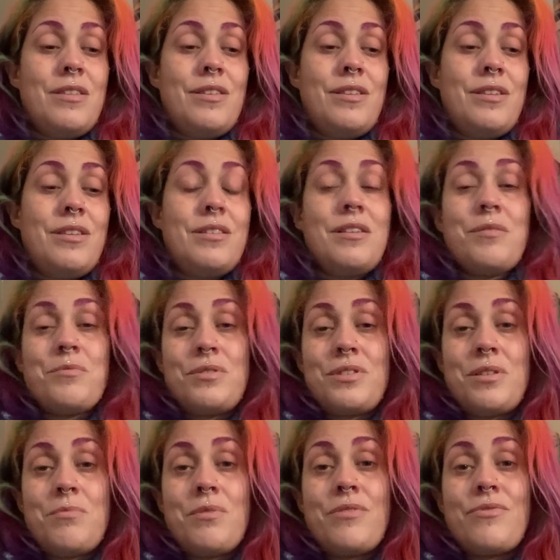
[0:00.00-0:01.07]
what
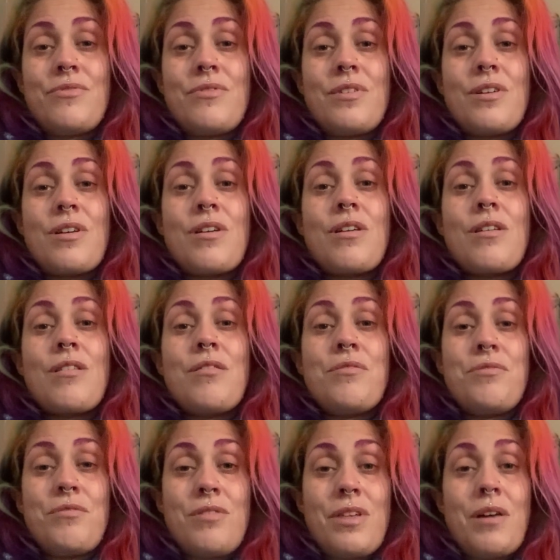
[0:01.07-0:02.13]
time I've gone
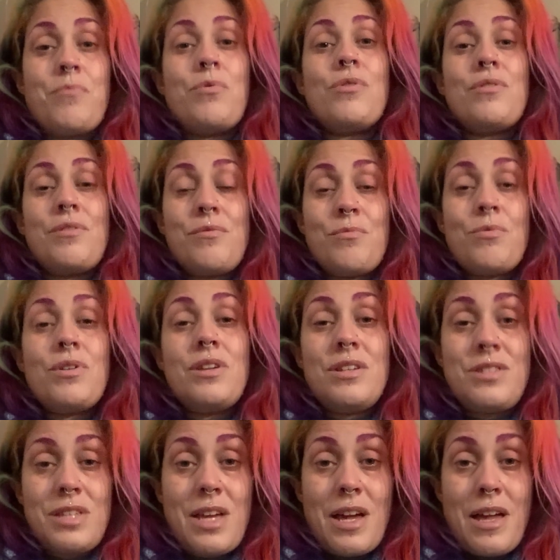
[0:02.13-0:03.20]
through that, what you
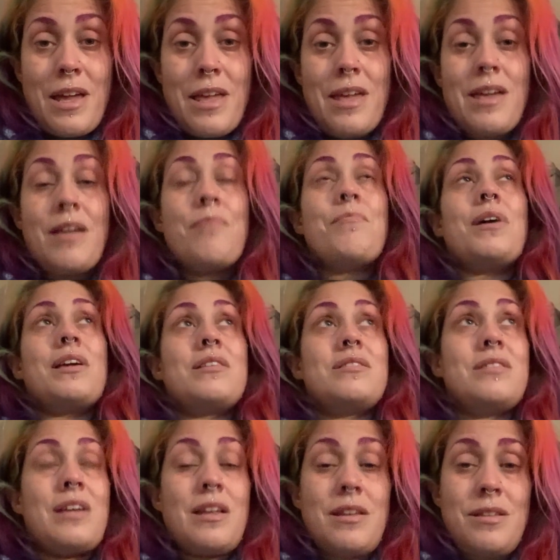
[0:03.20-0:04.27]
say, it makes
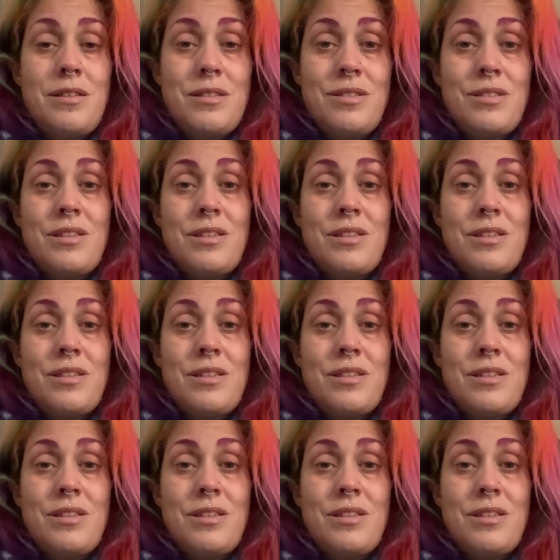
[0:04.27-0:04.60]
sense,